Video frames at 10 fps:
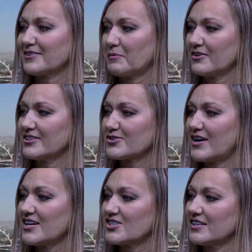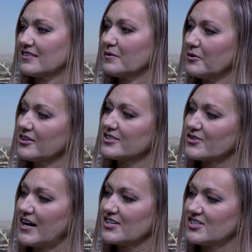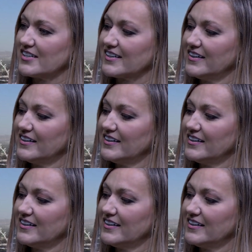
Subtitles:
the market's crashing, the market's crashing.